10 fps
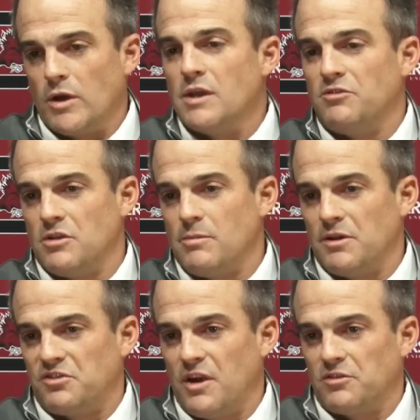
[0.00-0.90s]
what gives you the
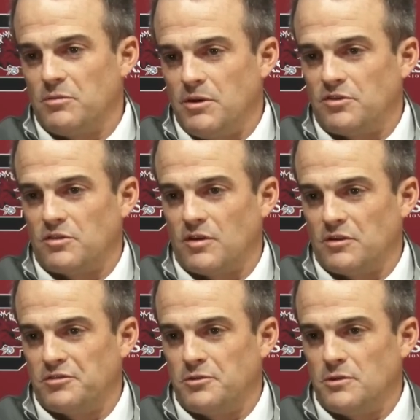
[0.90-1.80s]
best chance to be
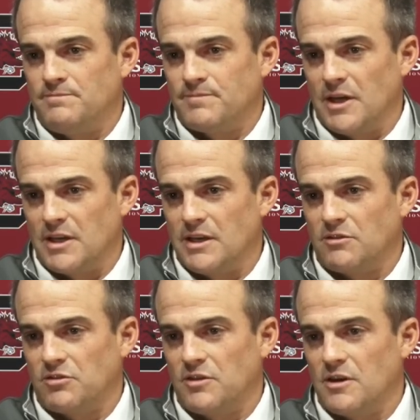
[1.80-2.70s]
successful
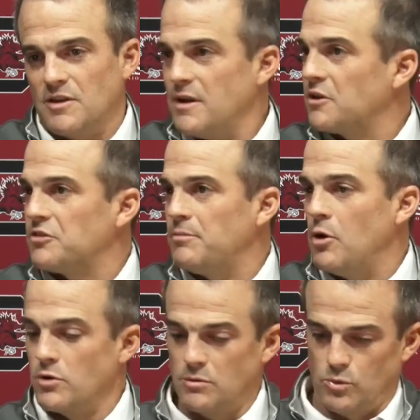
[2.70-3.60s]
against the next
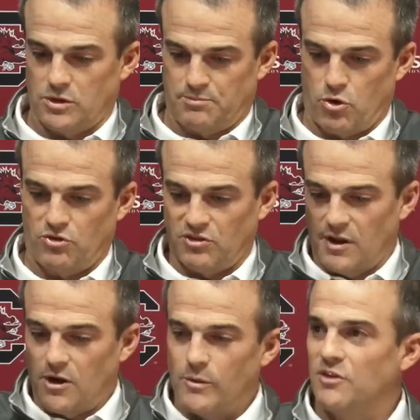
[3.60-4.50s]
opponent with the
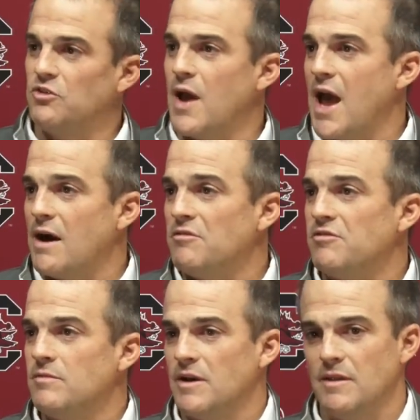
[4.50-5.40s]
personnel that you have.
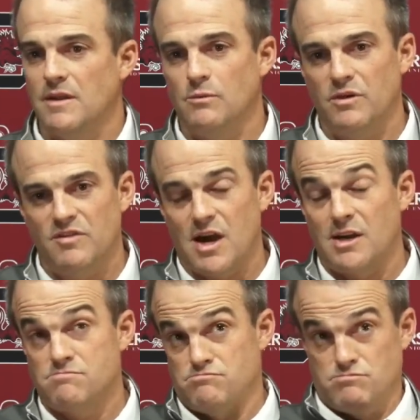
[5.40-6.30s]
And then we've
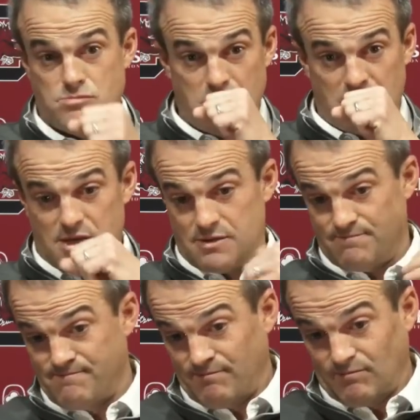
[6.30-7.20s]
got
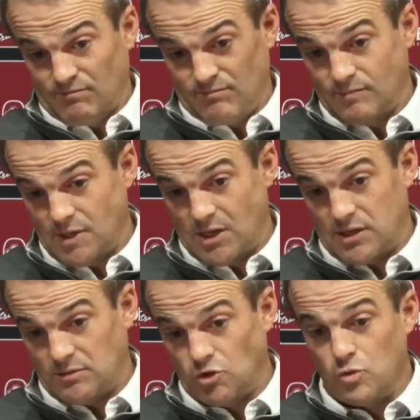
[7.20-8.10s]
2
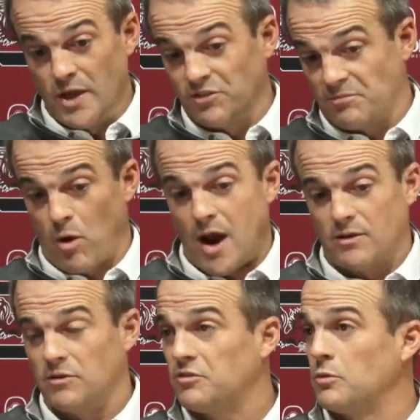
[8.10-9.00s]
weeks of
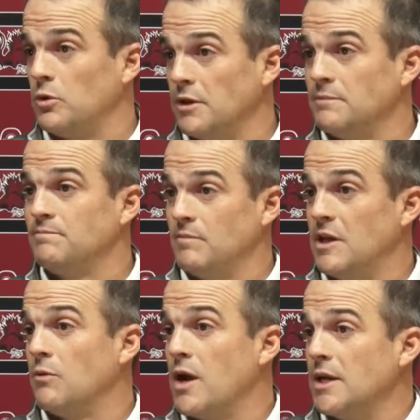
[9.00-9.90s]
practice to really
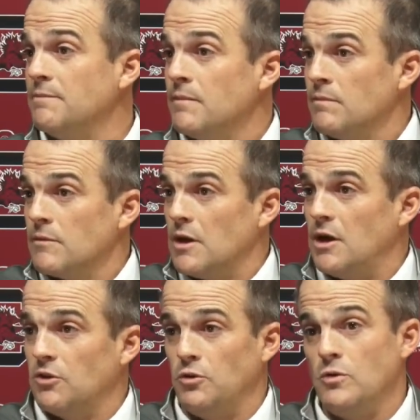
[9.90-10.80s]
get ready
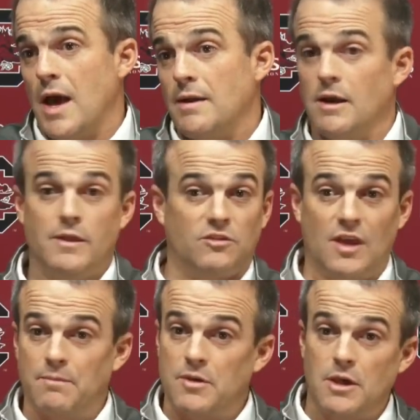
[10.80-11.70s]
to do that. And then
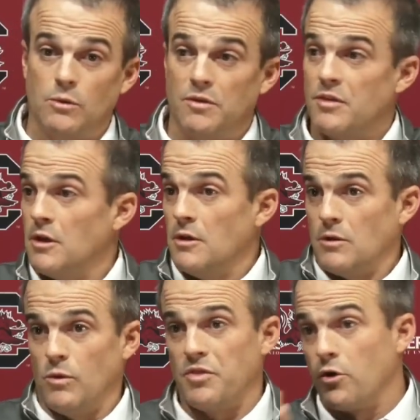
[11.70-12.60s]
same thing with
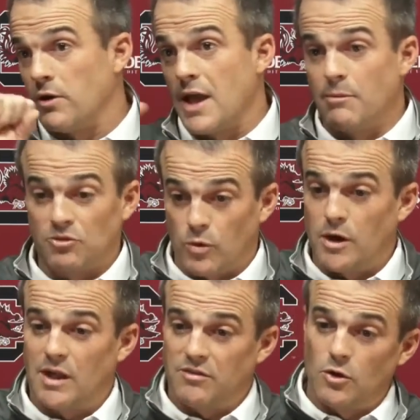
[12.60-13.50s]
Notre Dame as
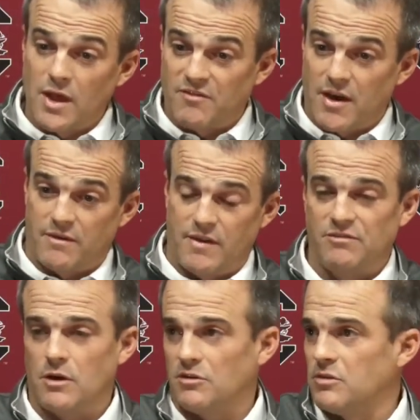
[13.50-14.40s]
well. I know
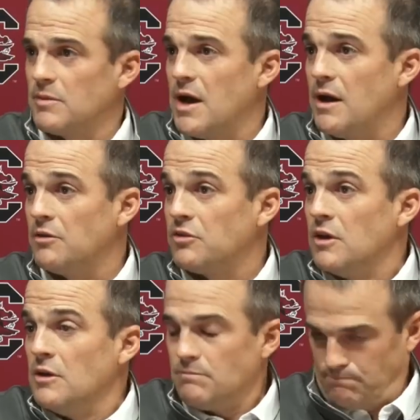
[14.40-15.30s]
they've lost some guys